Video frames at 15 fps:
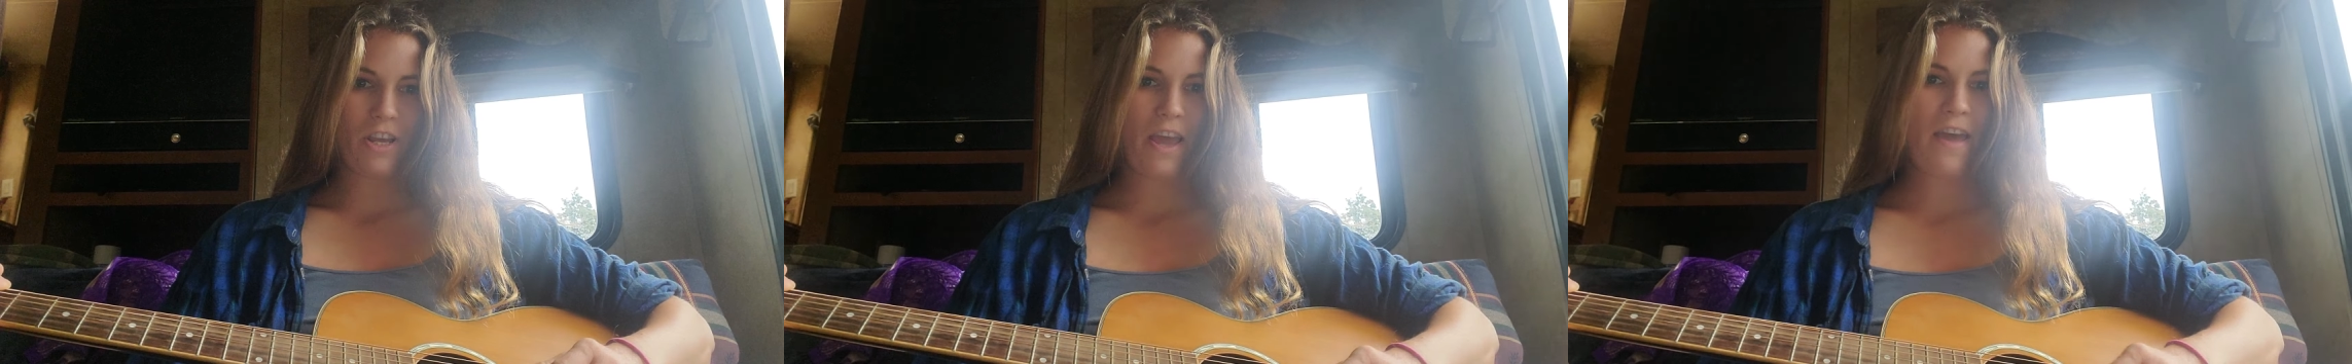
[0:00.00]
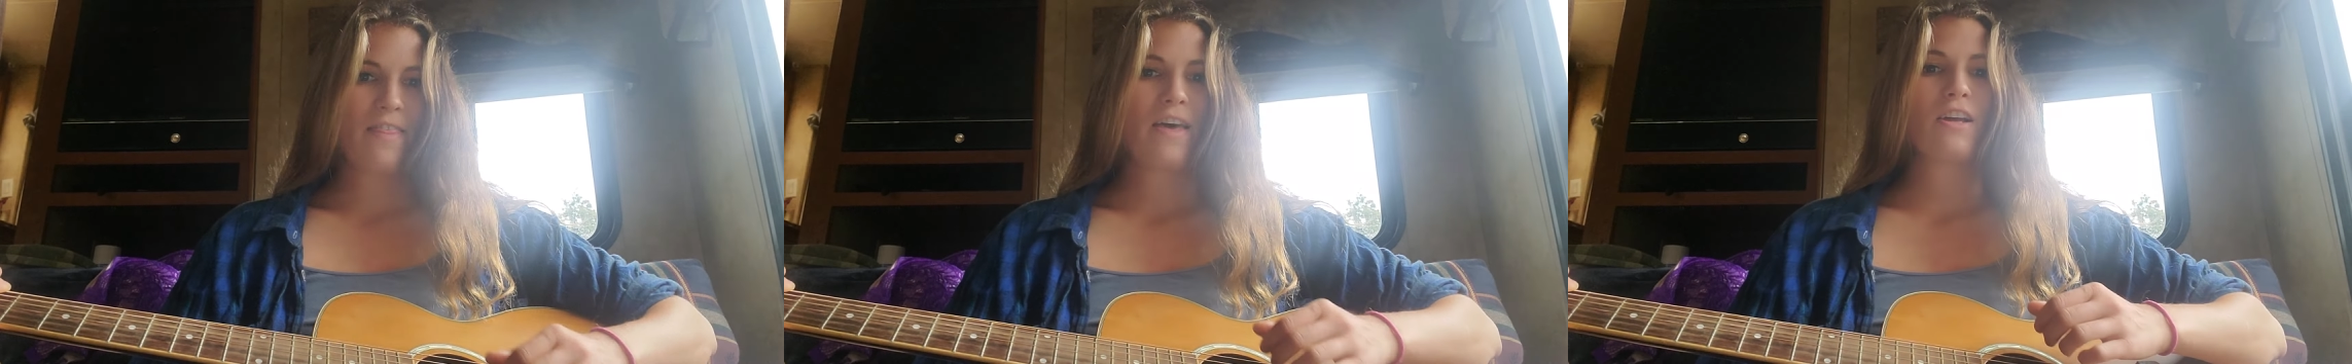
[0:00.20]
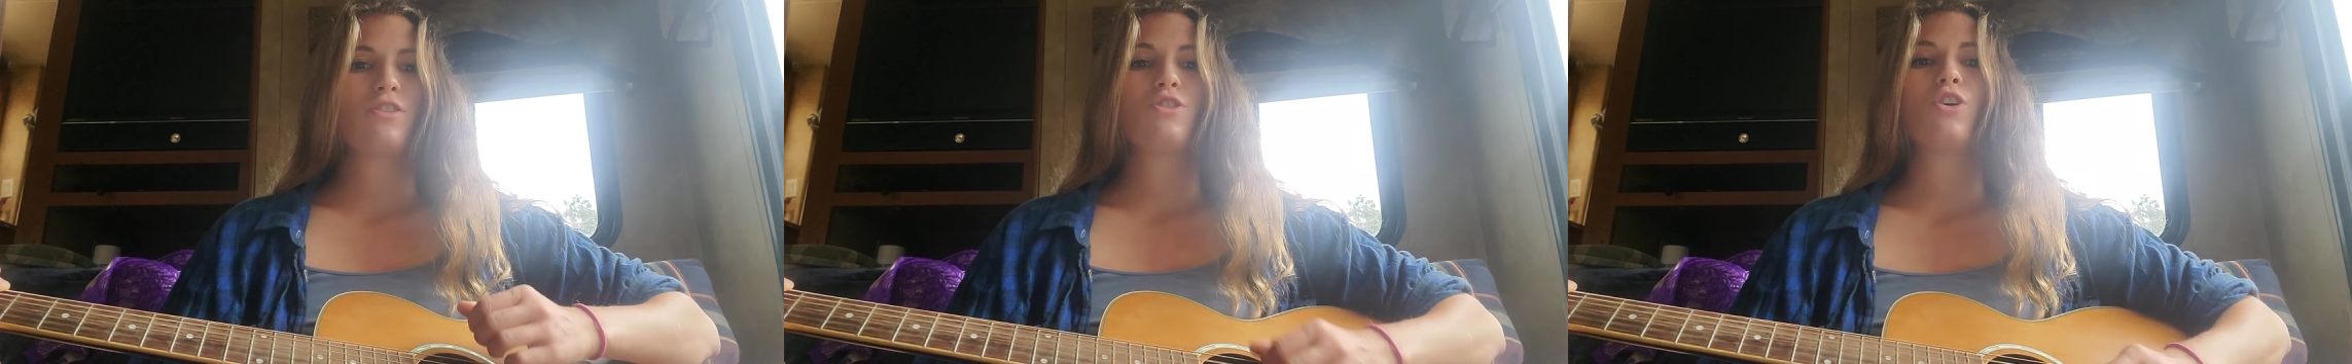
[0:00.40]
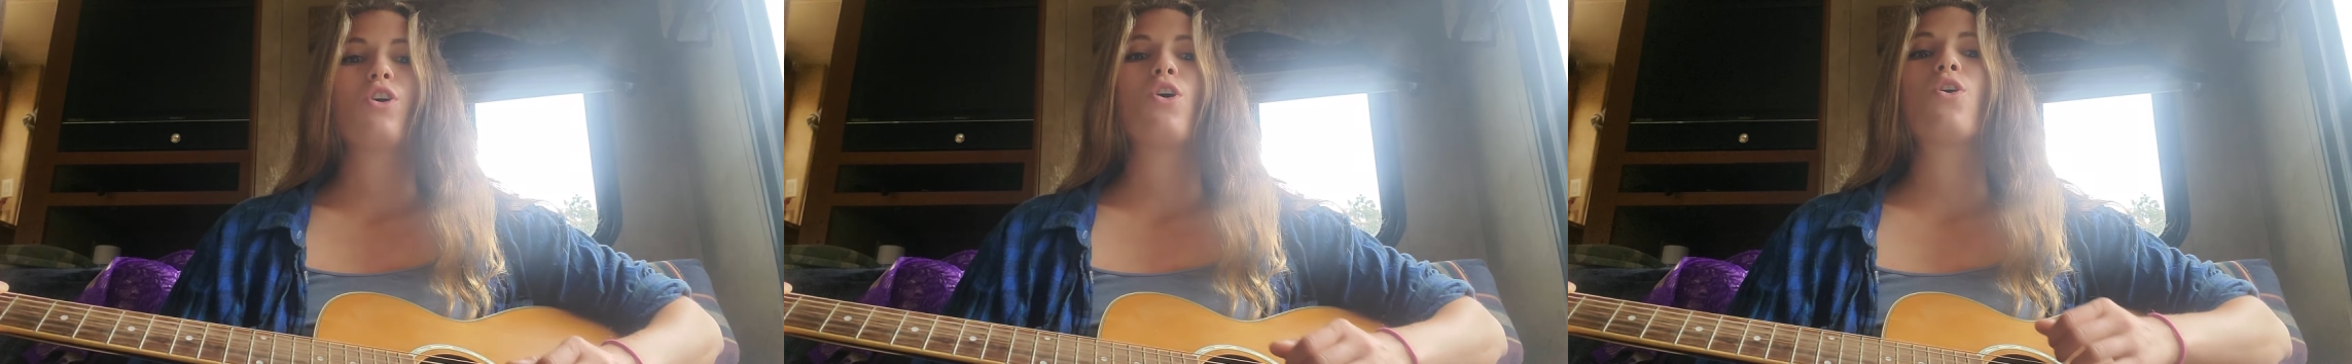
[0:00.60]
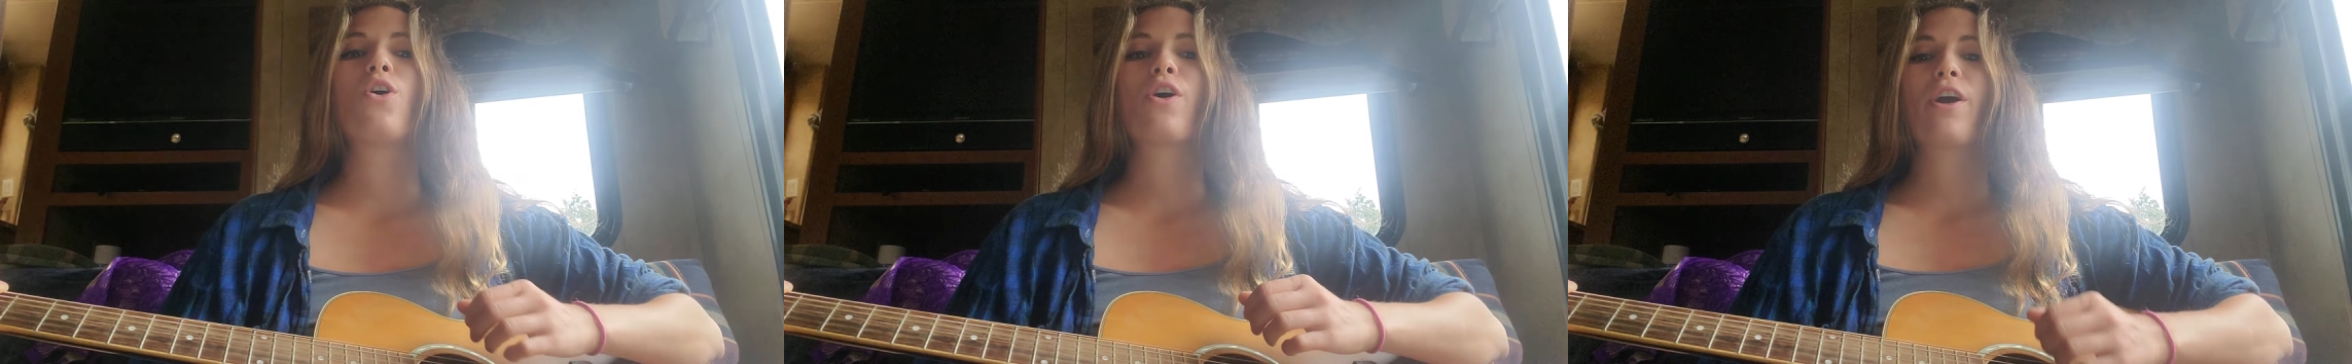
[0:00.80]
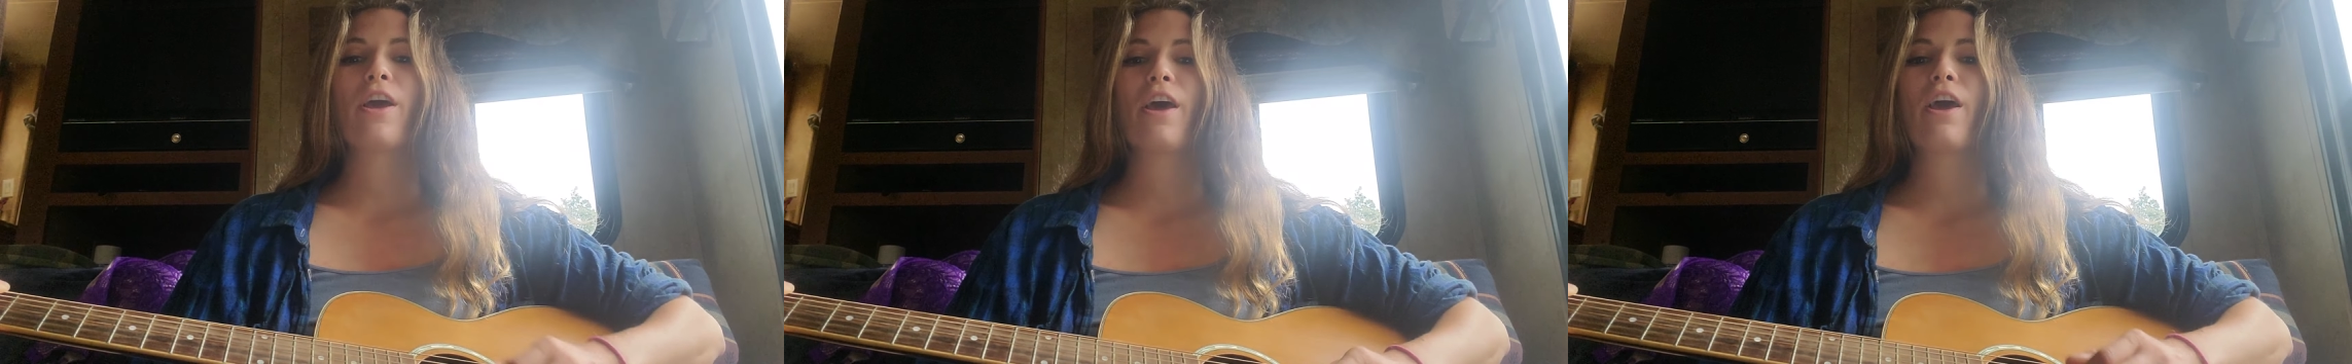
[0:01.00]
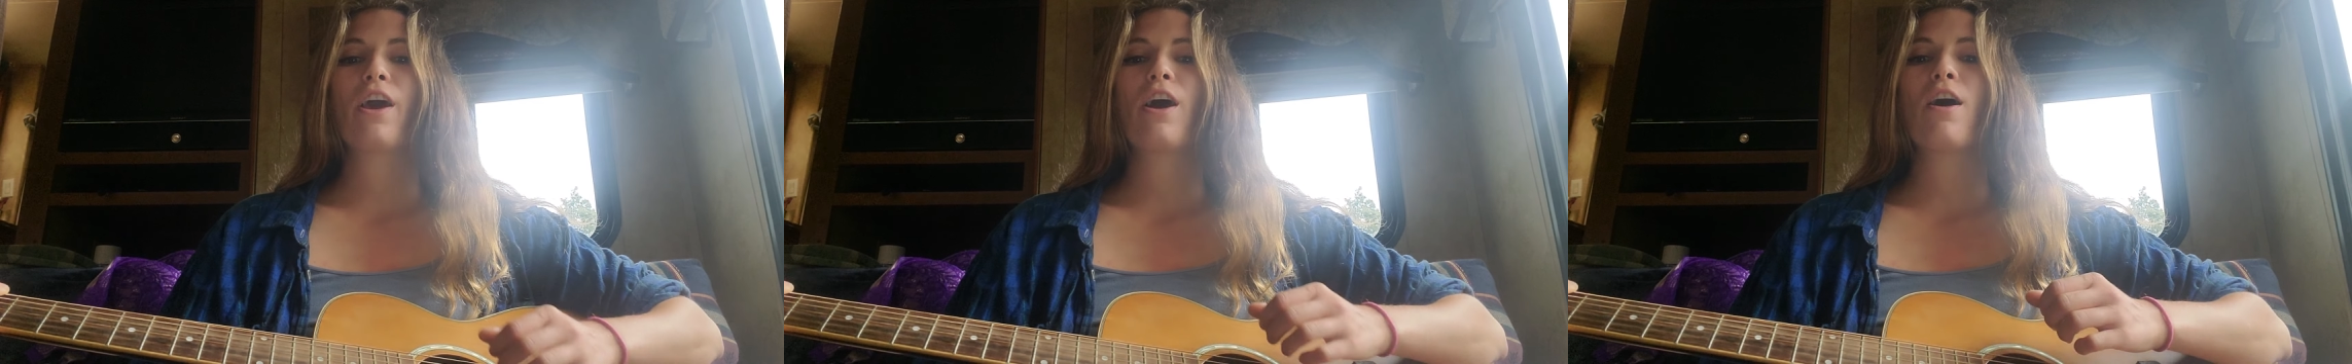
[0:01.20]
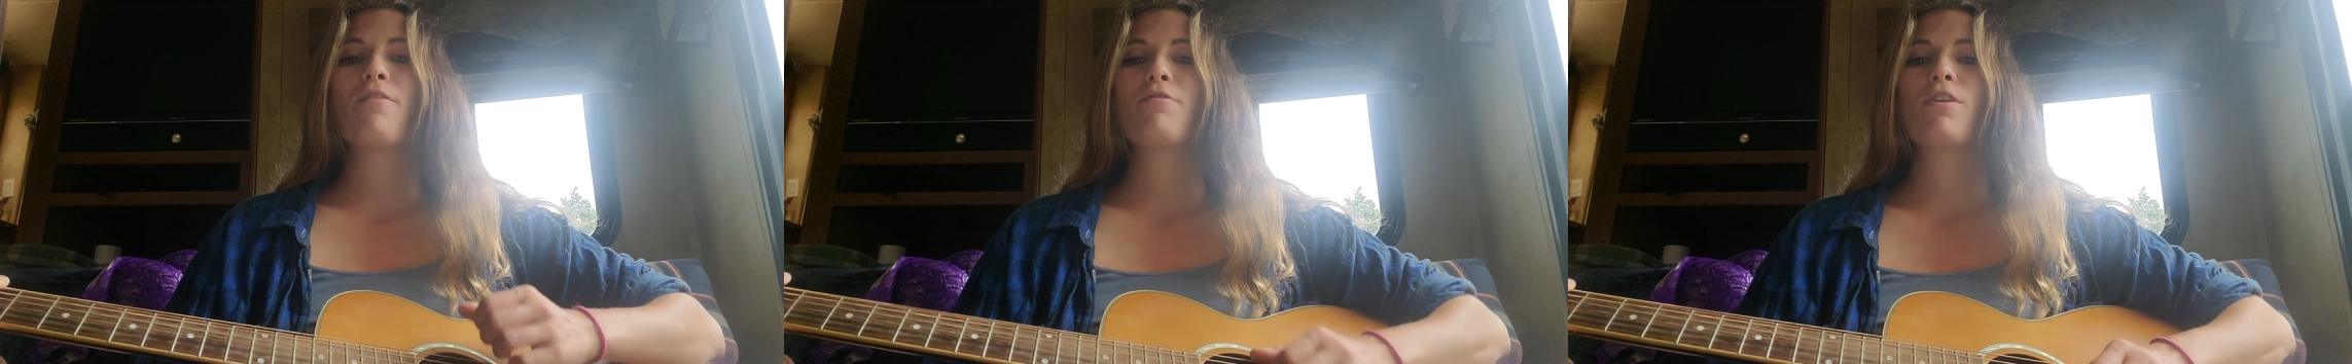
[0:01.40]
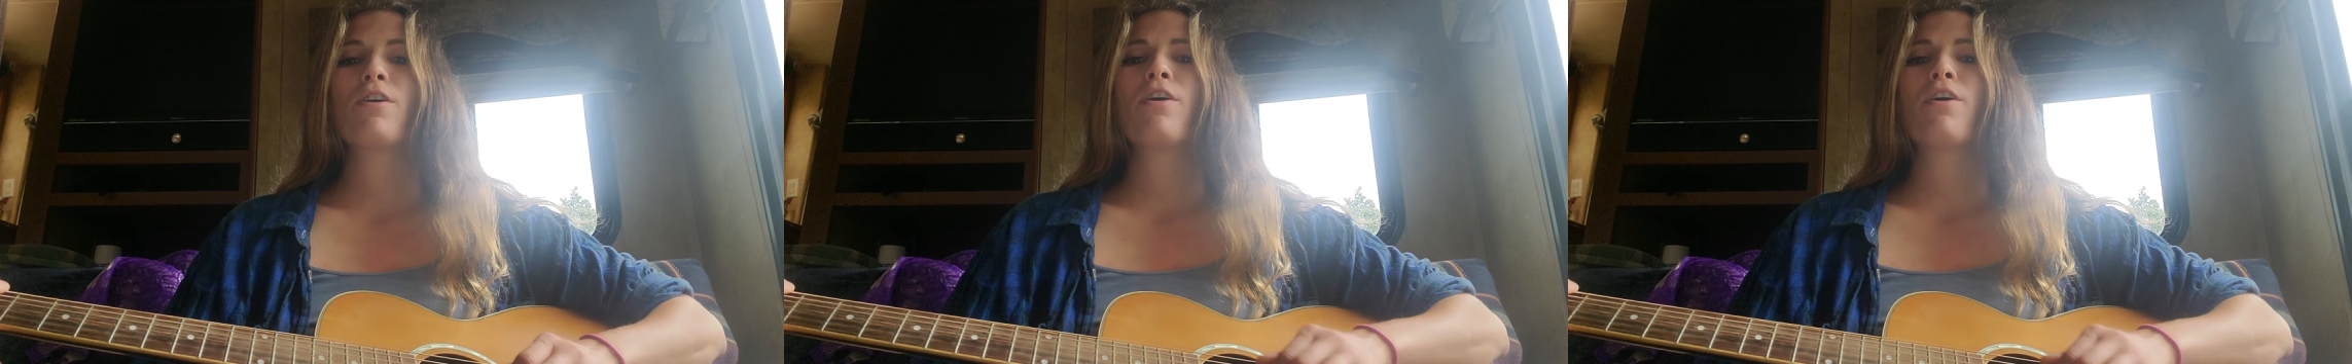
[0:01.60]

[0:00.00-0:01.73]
Say that you're king of the